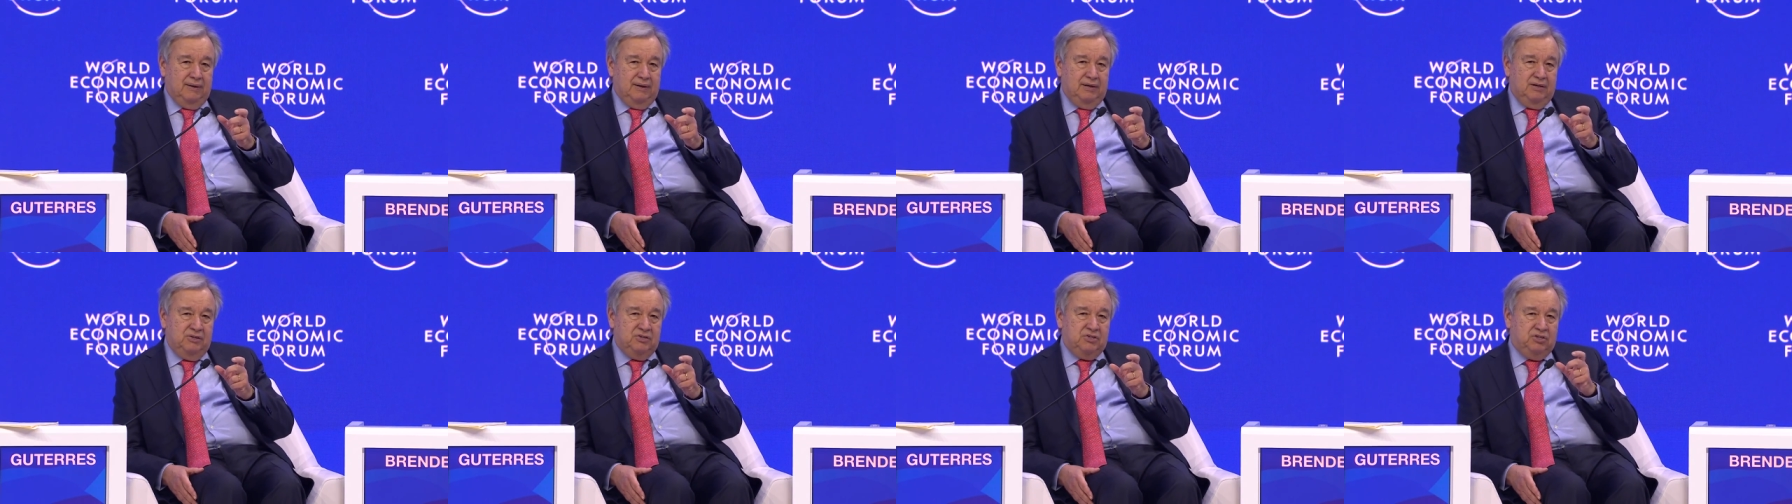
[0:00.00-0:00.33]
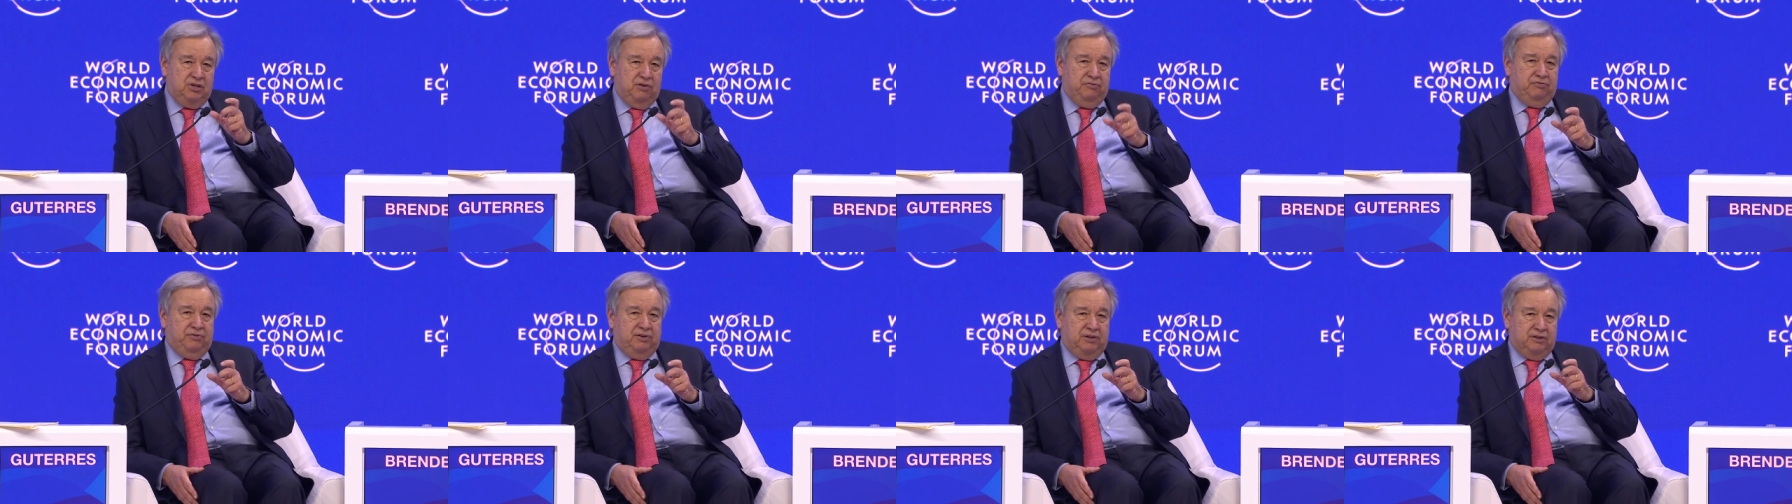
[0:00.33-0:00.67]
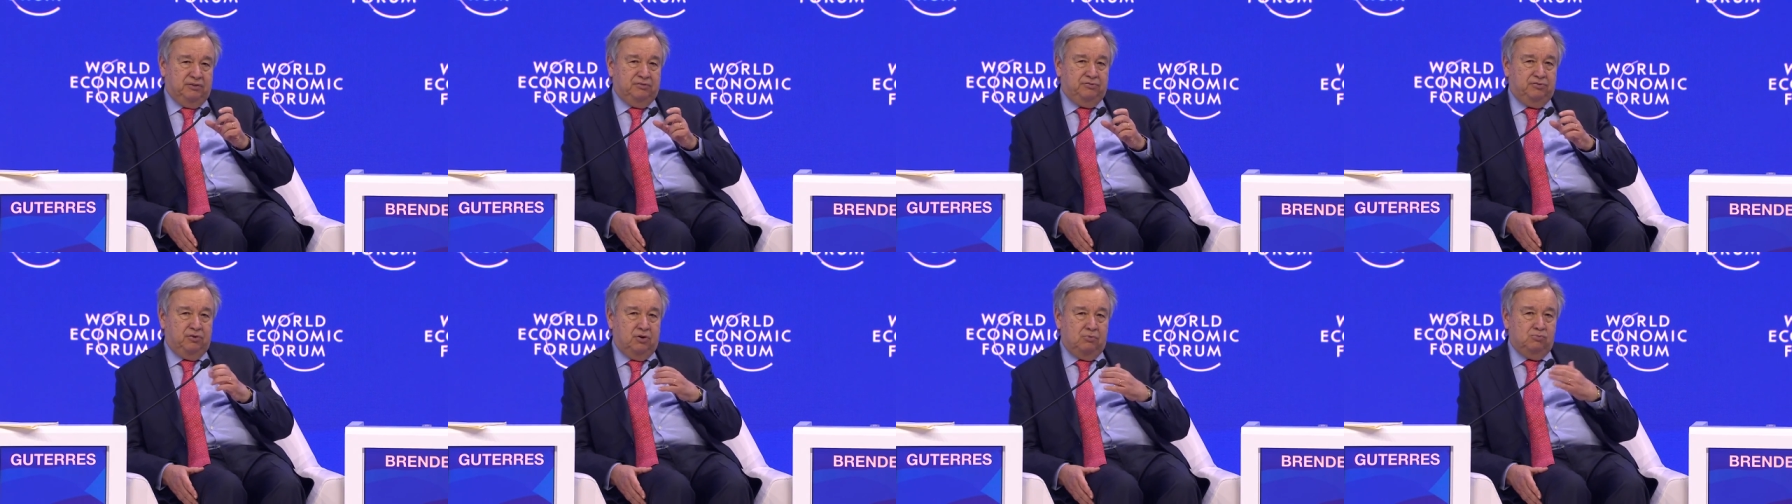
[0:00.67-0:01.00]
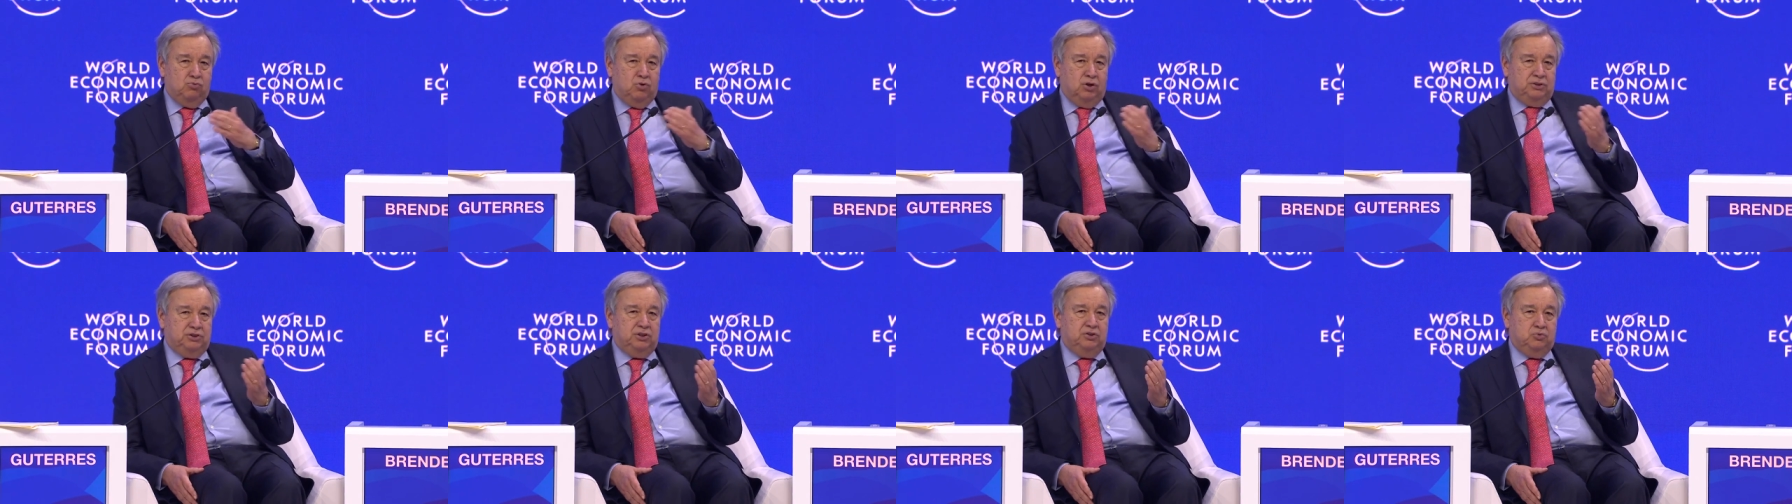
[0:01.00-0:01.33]
is different from
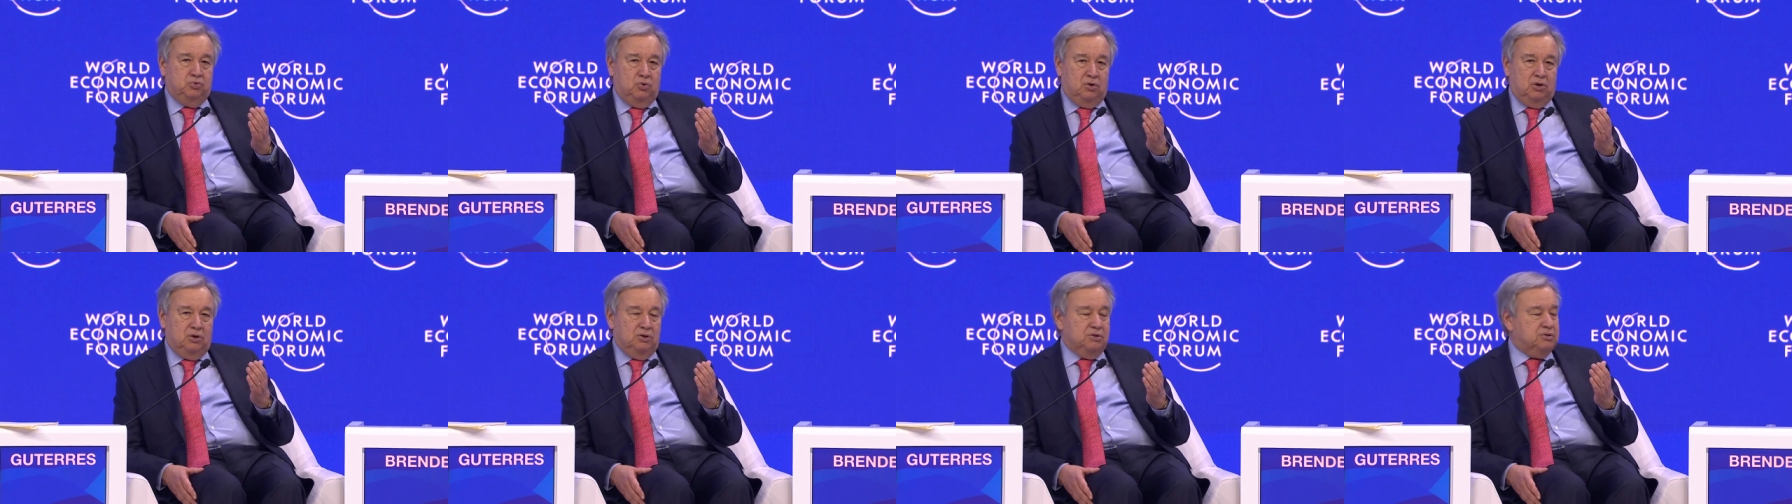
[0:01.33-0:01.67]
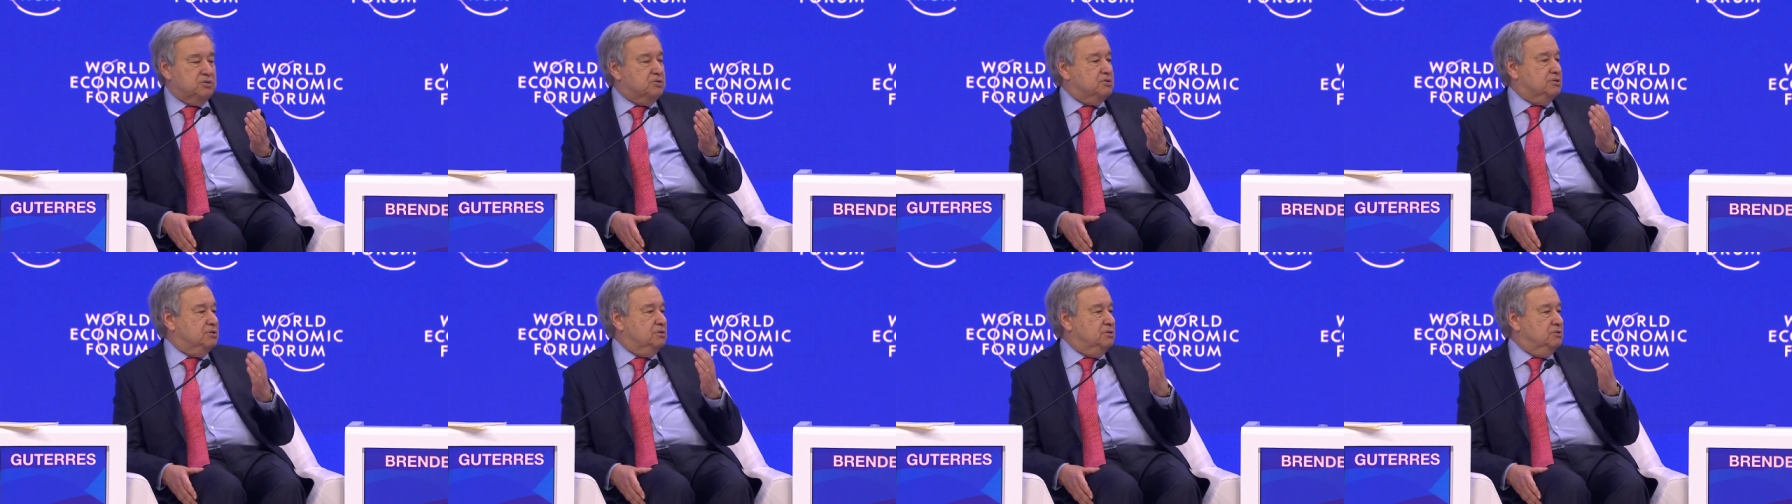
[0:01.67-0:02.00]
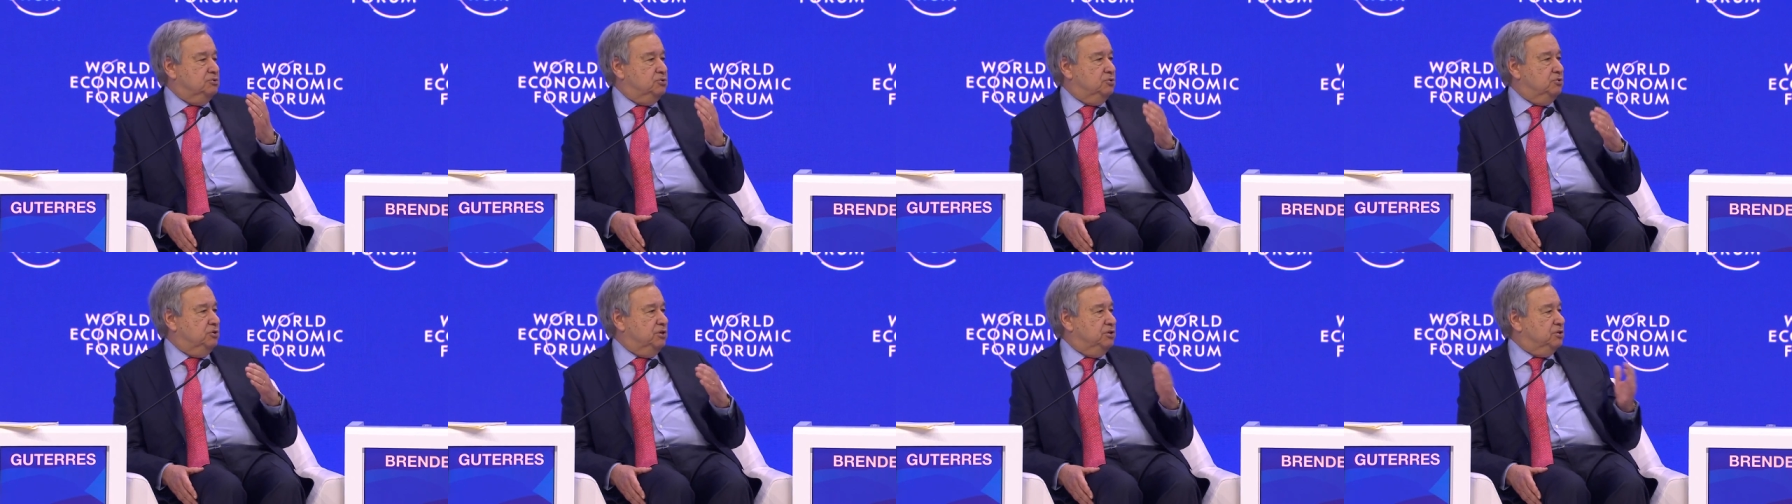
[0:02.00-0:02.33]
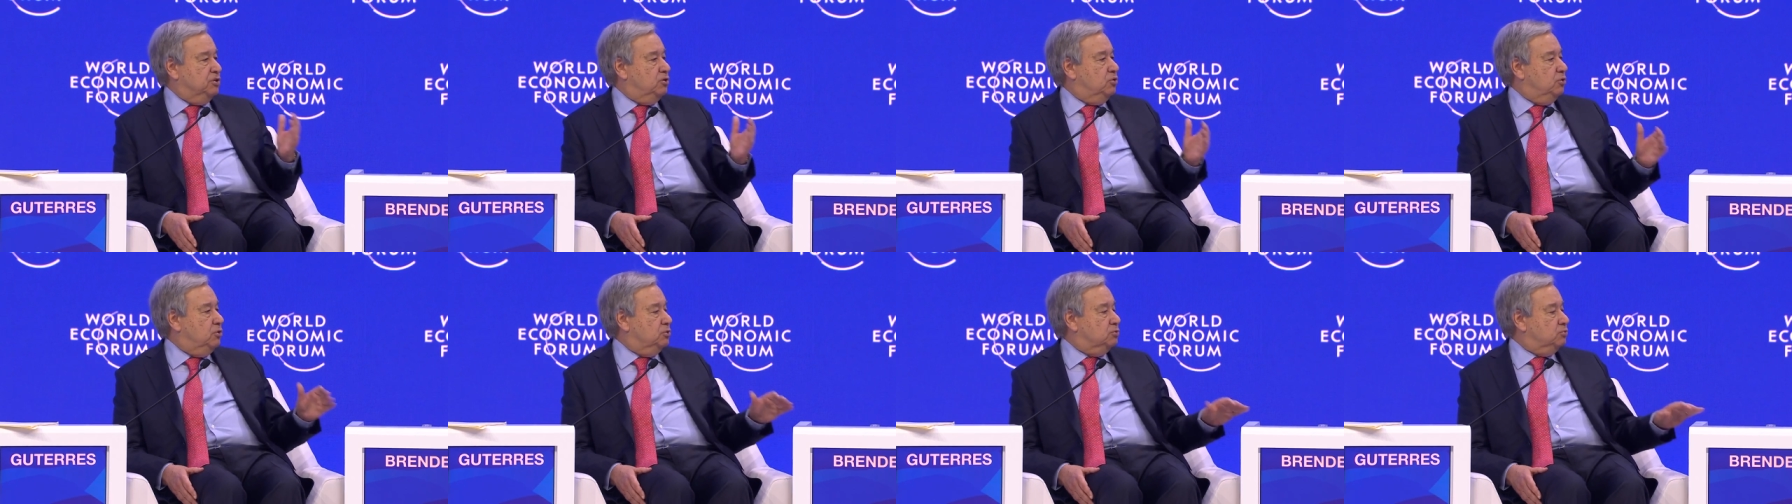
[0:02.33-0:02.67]
what it was during
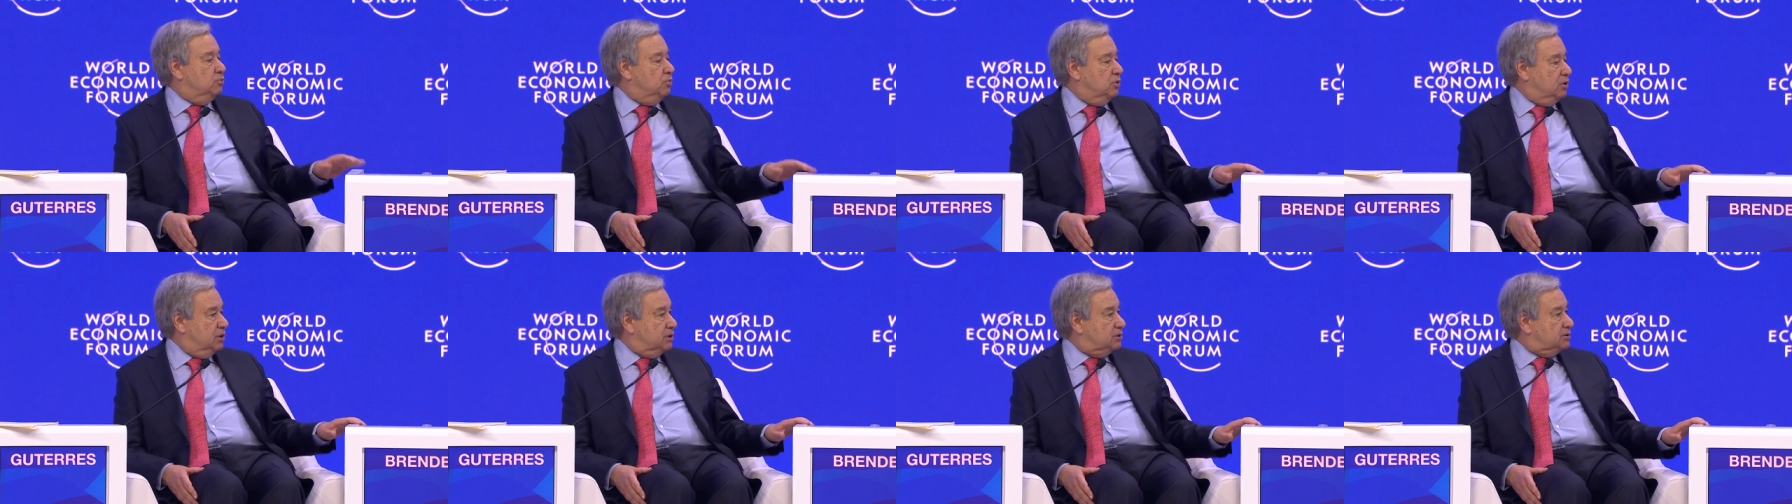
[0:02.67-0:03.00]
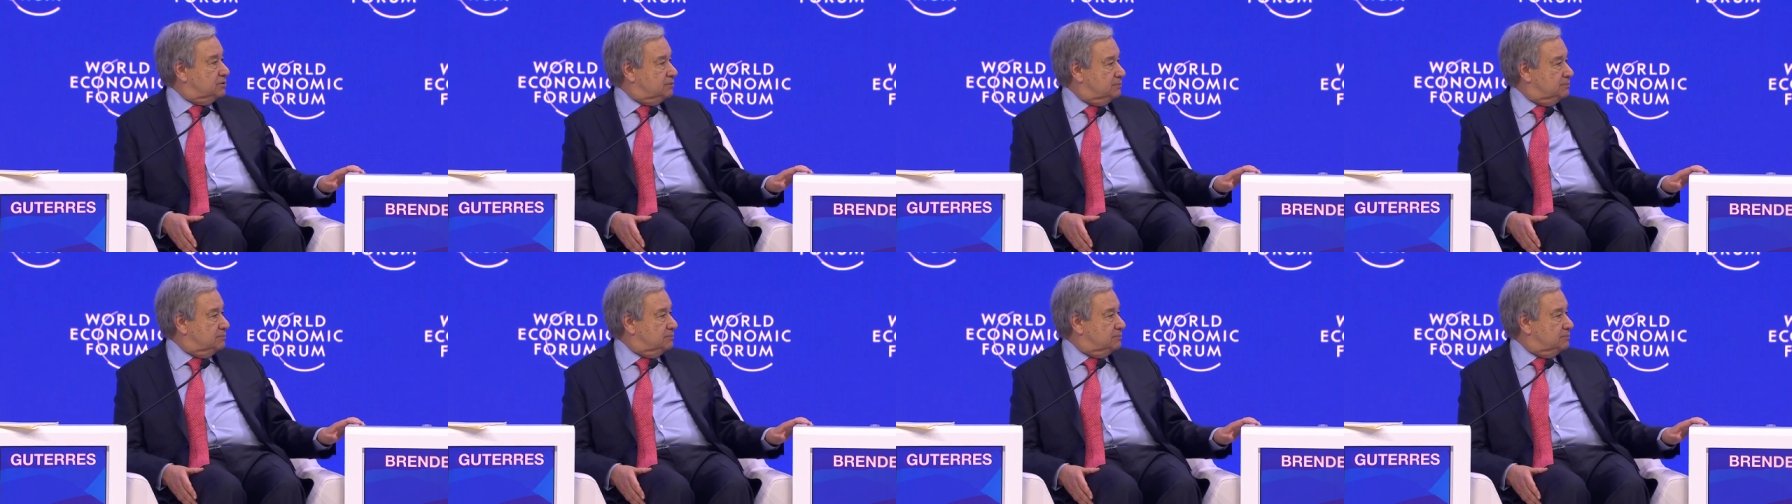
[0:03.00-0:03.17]
the Cold War.